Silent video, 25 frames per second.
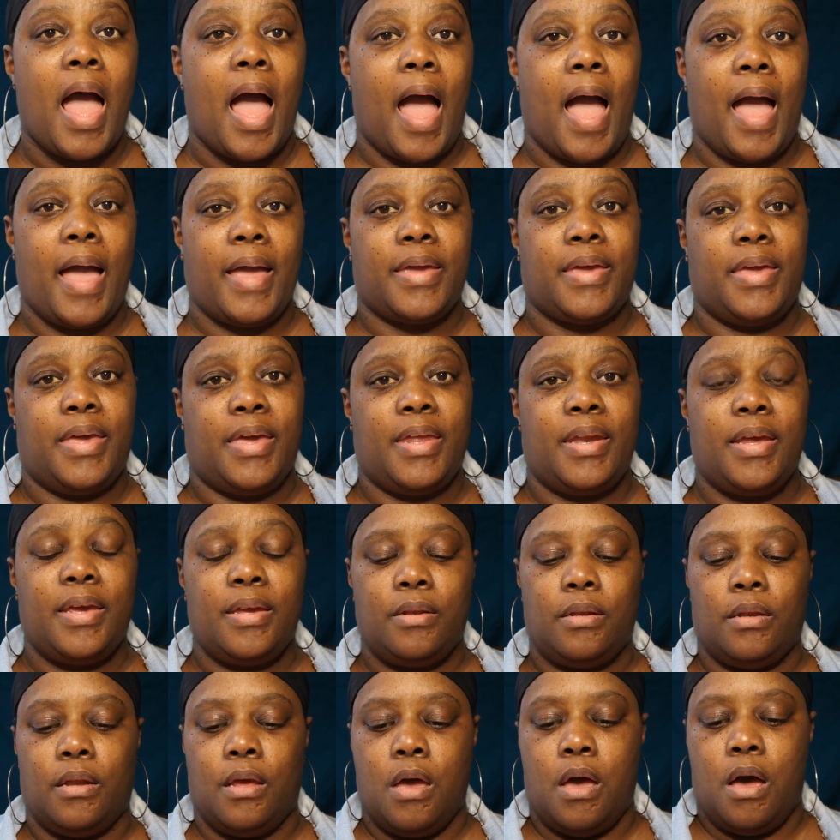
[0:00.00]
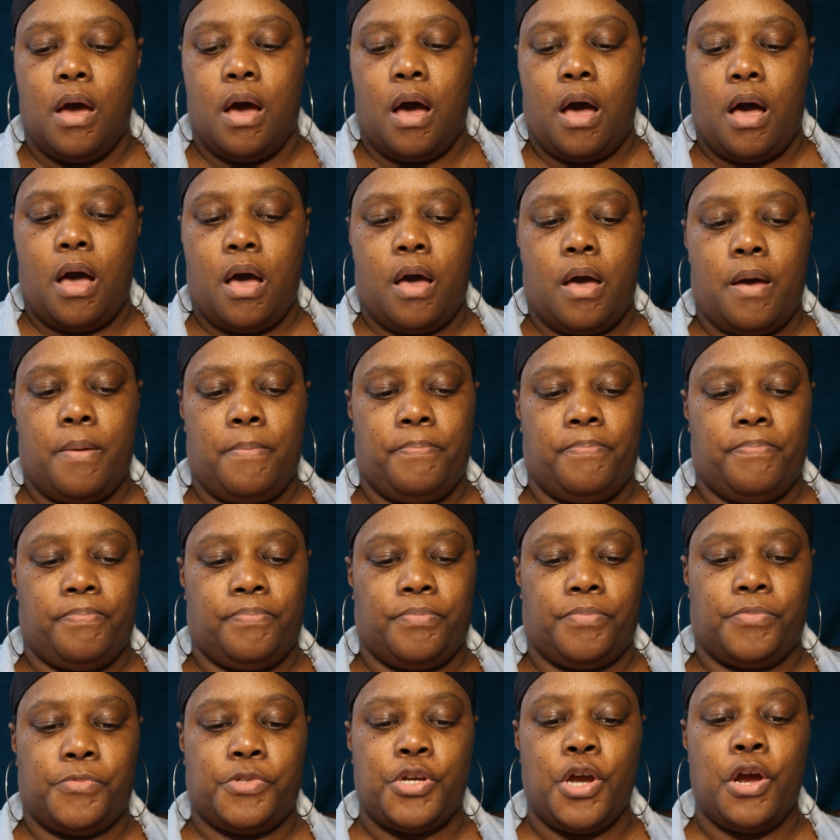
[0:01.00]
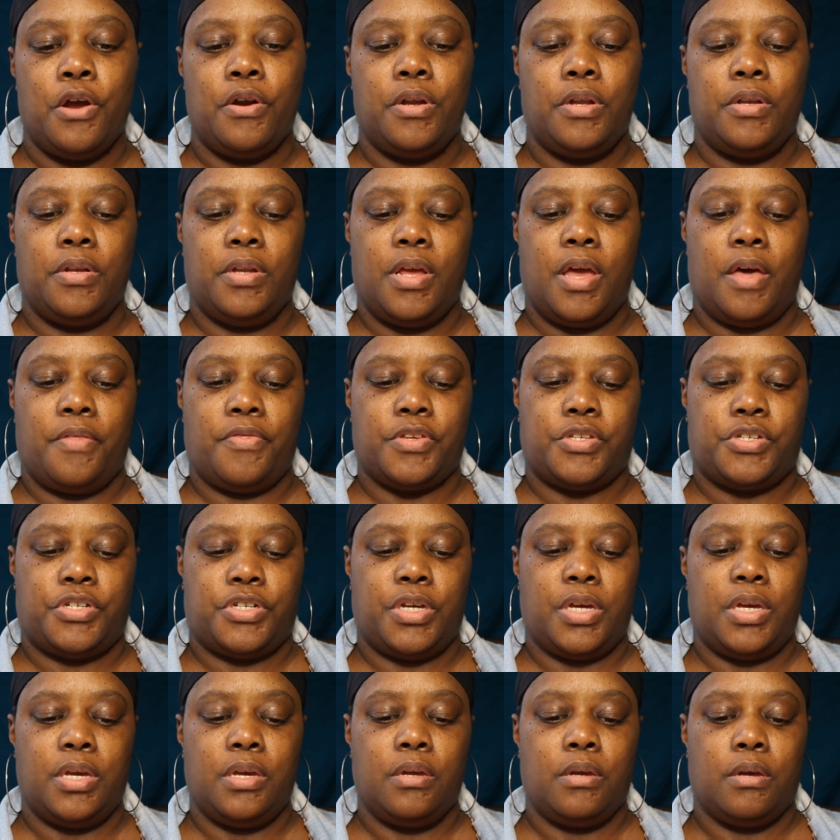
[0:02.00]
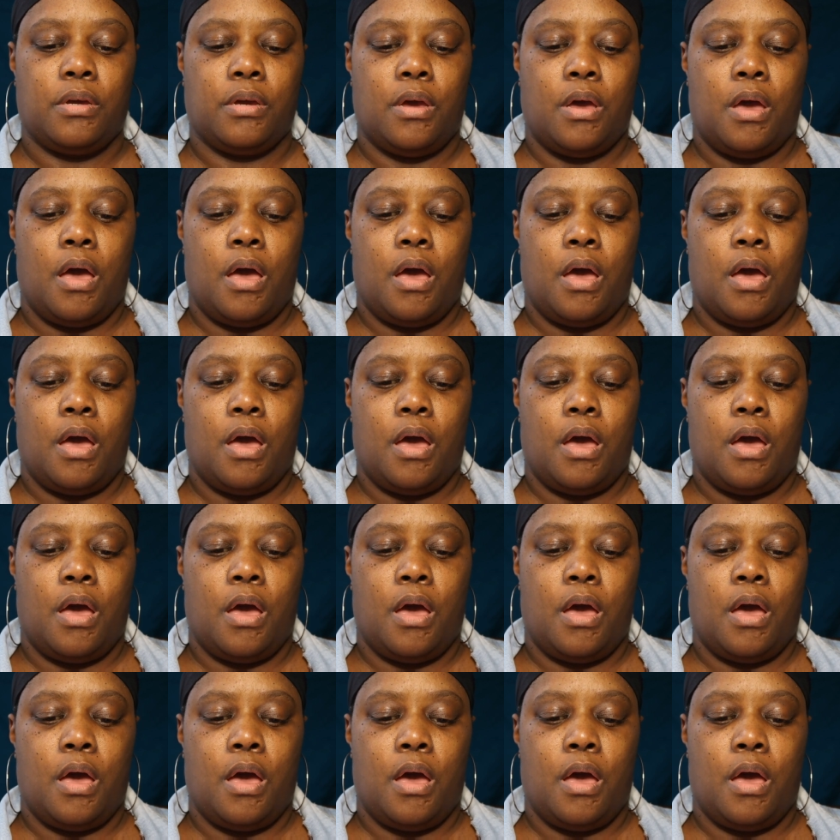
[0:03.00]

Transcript: I get it, turning the other cheek,